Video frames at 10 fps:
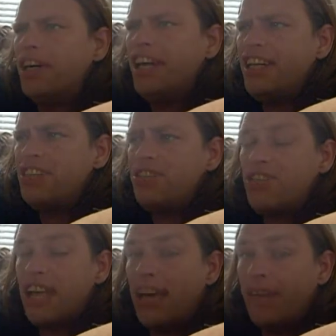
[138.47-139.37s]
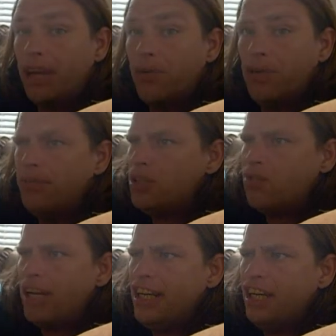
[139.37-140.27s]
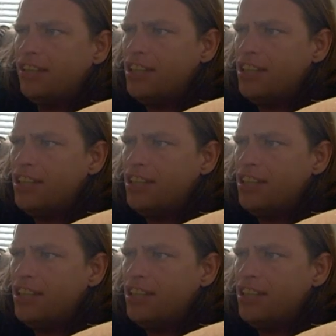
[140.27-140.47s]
And as soon as I have like a room, because right now